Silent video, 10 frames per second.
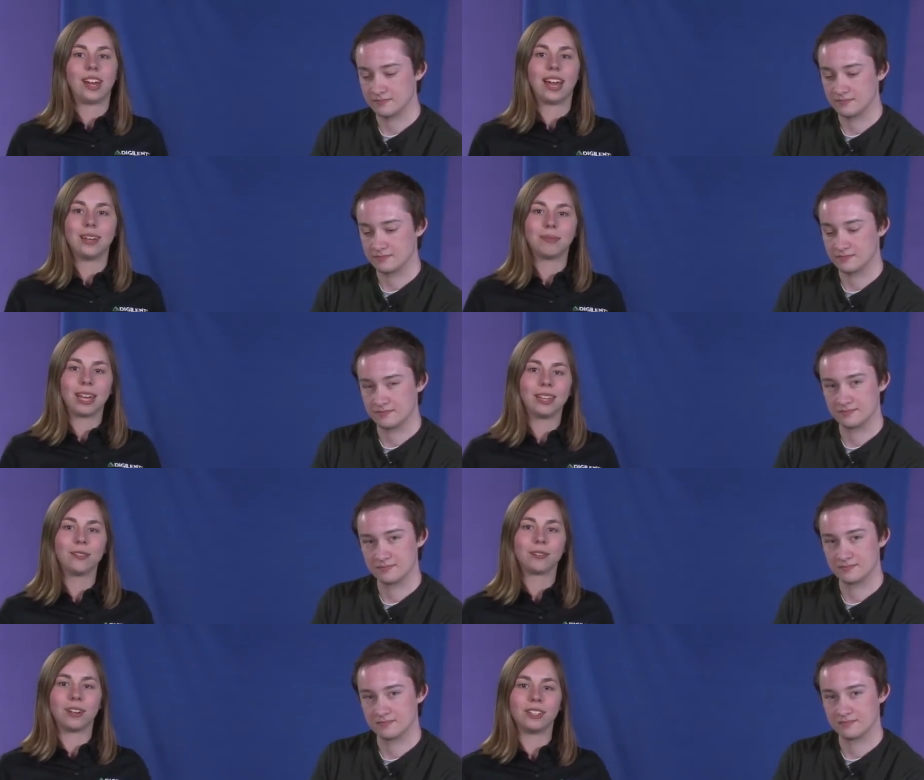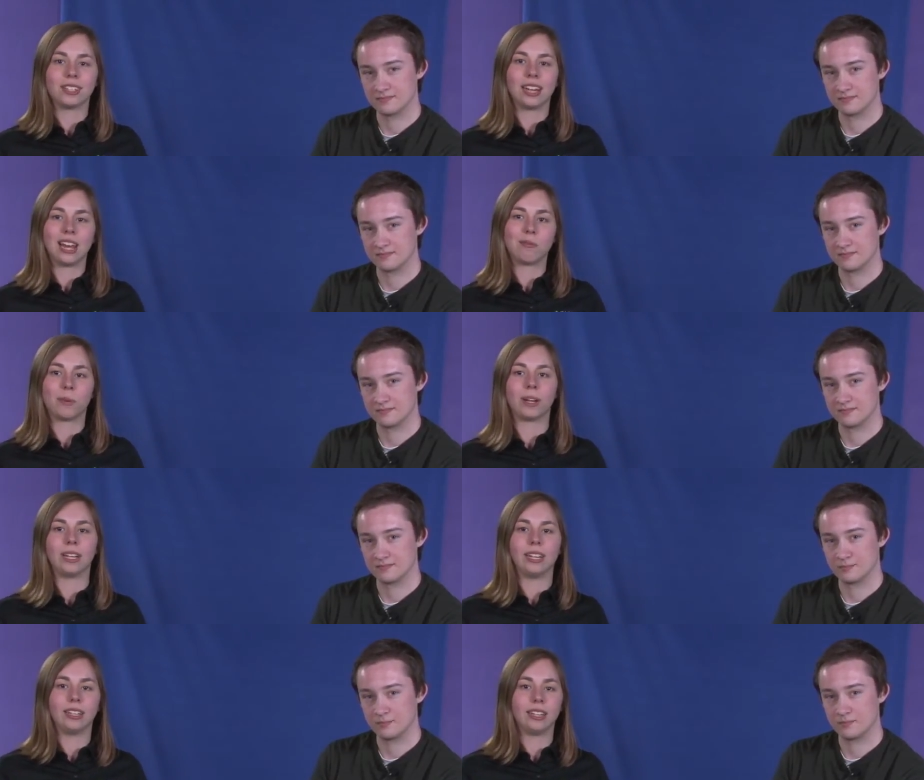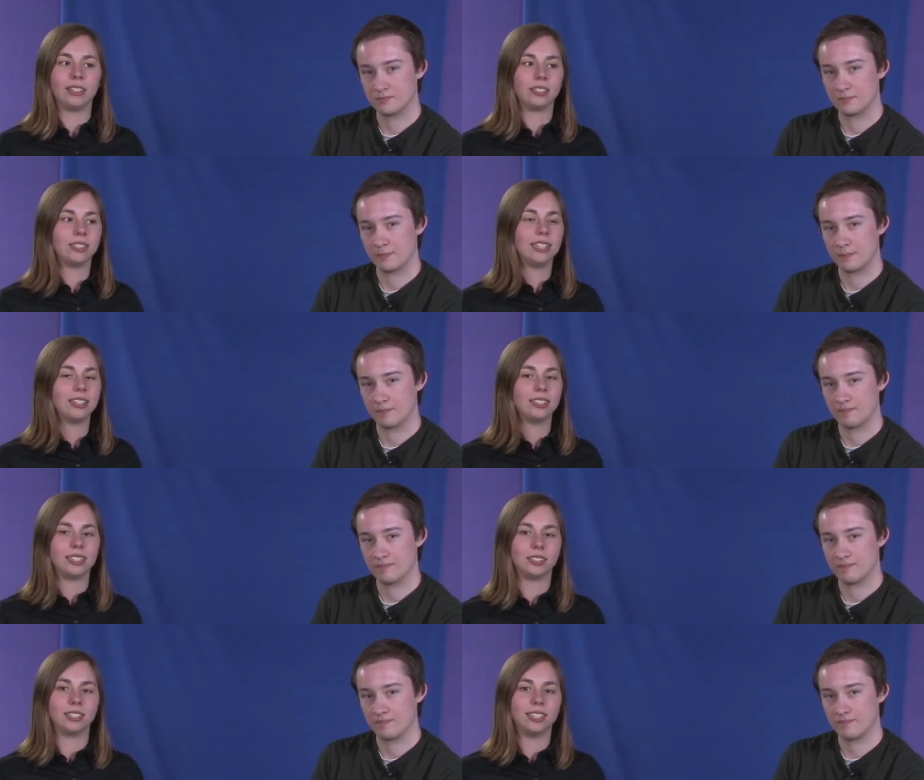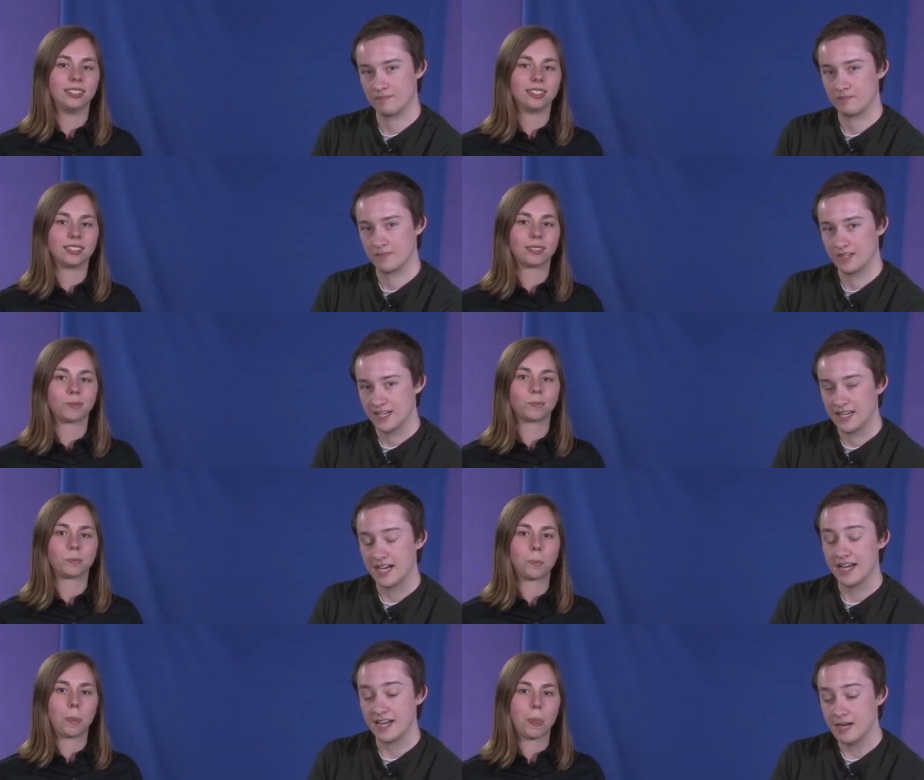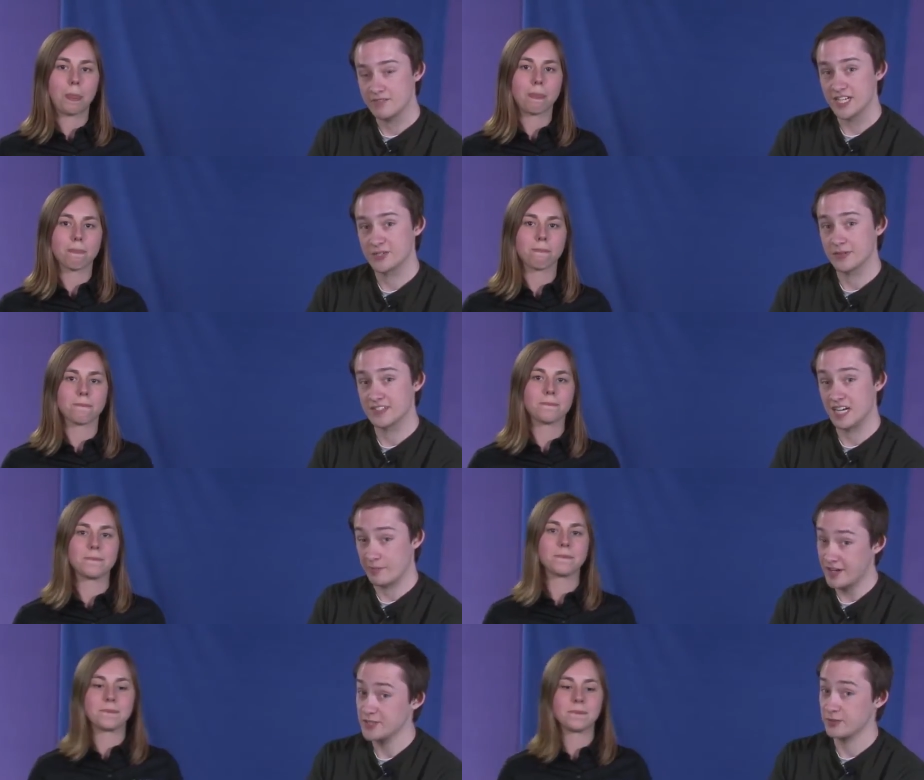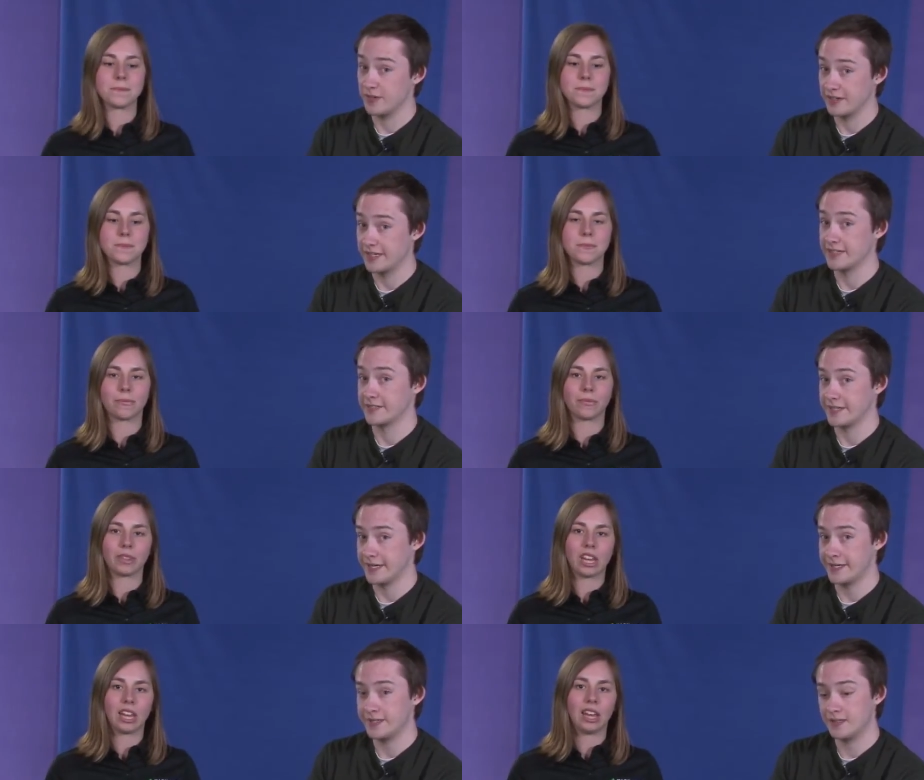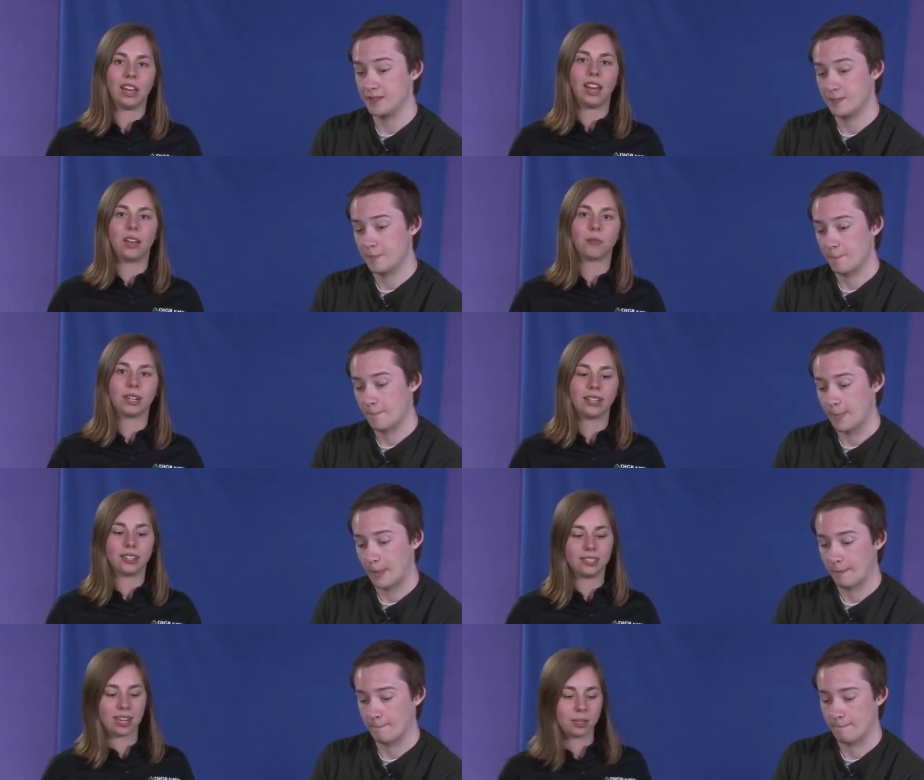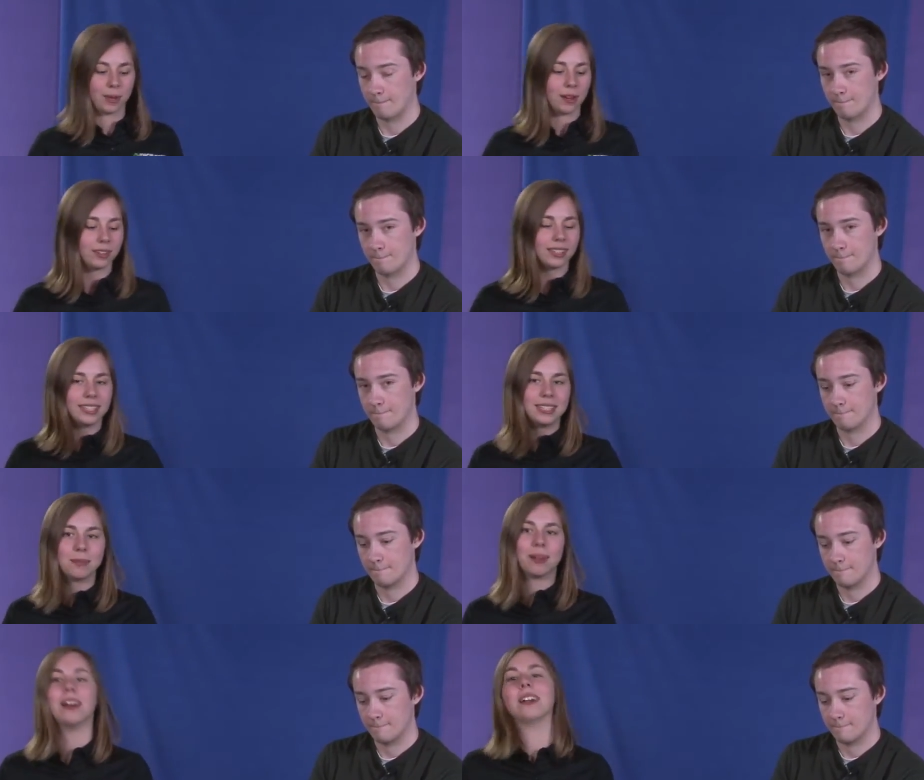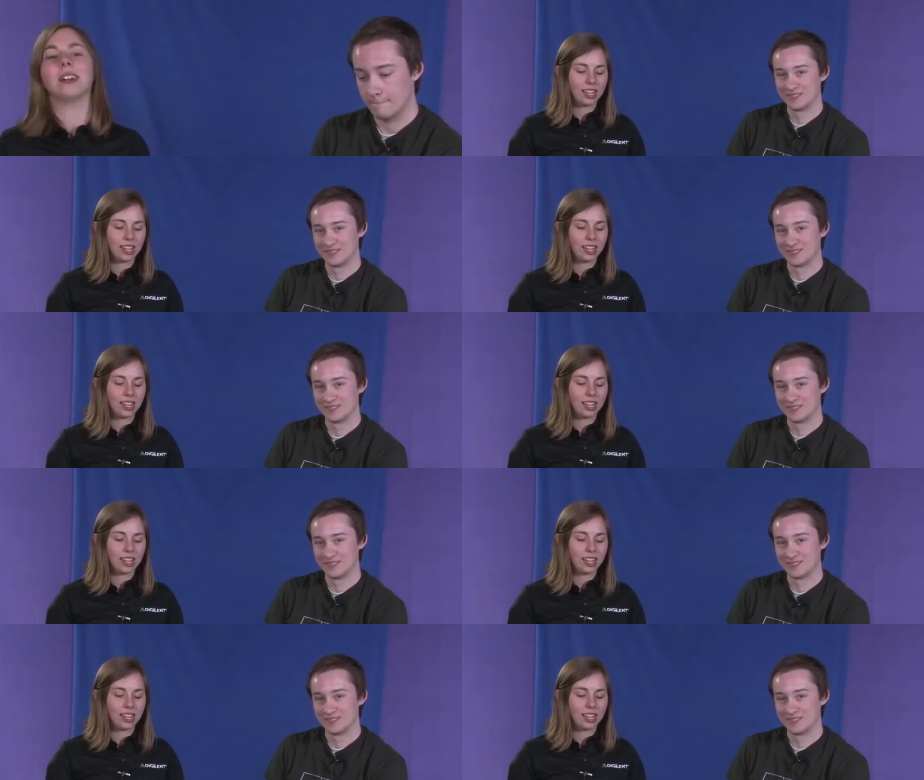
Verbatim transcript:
Speaker 1: Hi, I'm Caitlin Franz, and I am a marketing intern here at Digilent.
Speaker 2: Hi, I'm Josh Wolfstead. I'm also a marketing intern here.
Speaker 1: And we're here to talk about the Zybot.